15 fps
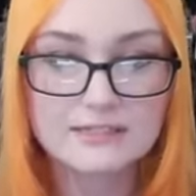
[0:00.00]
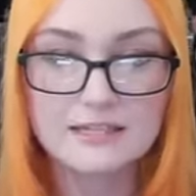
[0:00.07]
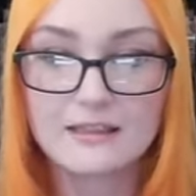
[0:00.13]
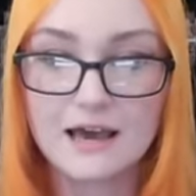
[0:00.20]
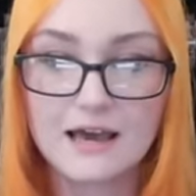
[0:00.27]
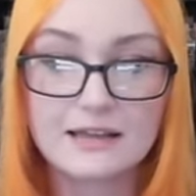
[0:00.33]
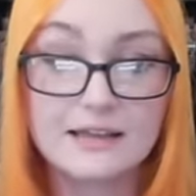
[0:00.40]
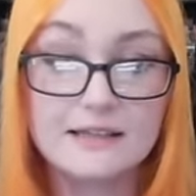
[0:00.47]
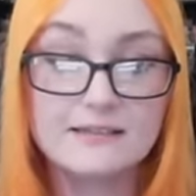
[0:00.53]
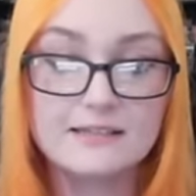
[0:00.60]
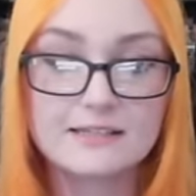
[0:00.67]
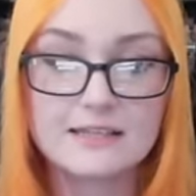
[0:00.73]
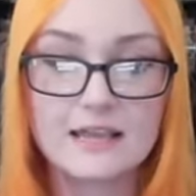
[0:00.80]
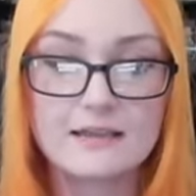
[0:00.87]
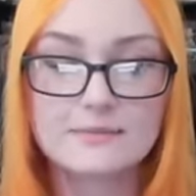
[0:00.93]
that in
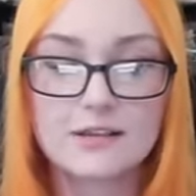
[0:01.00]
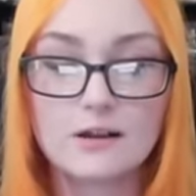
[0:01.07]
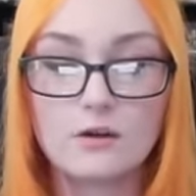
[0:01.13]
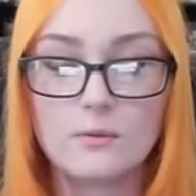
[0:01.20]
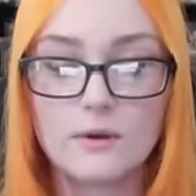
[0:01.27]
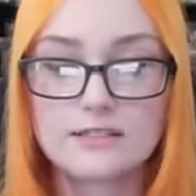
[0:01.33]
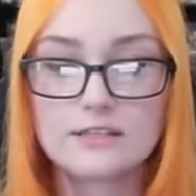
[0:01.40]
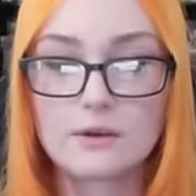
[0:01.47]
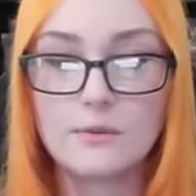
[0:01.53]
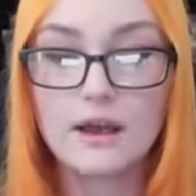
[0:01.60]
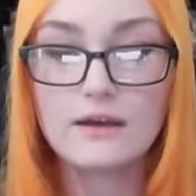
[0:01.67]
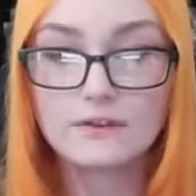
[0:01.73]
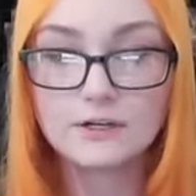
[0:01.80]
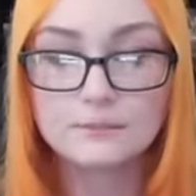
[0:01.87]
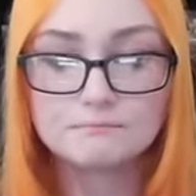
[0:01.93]
these games at all
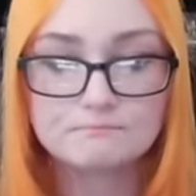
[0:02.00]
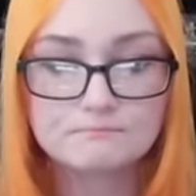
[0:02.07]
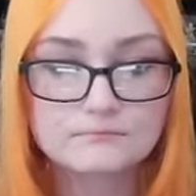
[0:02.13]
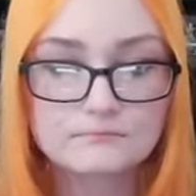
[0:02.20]
whatsoever.